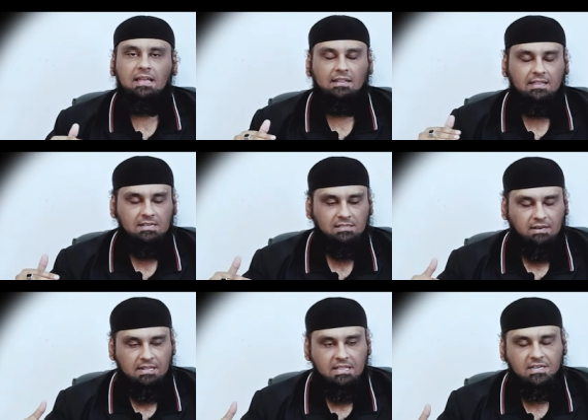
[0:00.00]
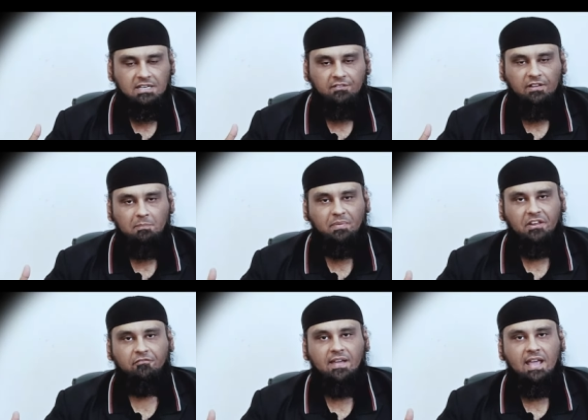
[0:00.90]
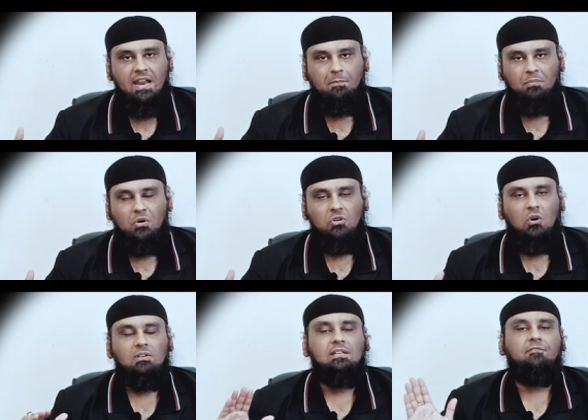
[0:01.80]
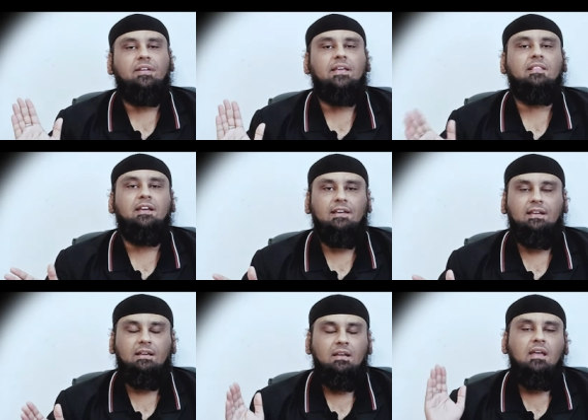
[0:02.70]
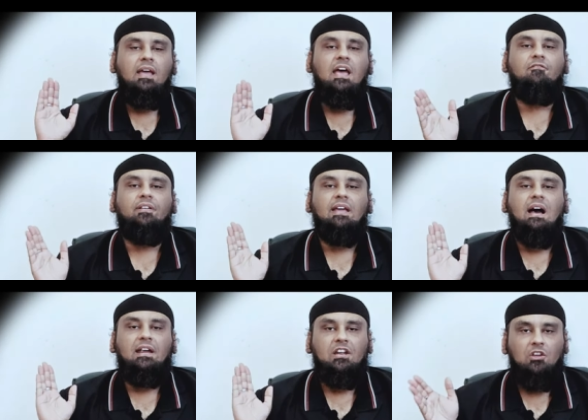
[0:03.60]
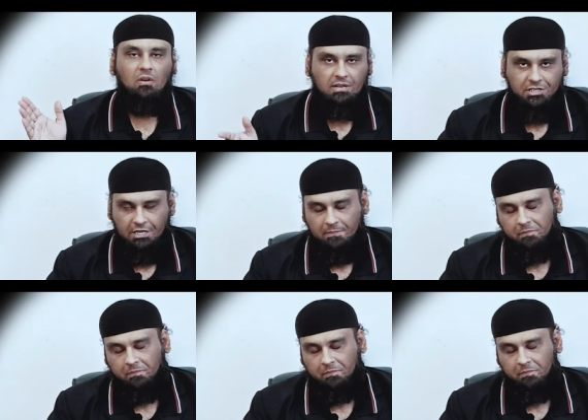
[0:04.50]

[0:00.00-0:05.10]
that this religion will prevail and bulldoze everything, every ideology.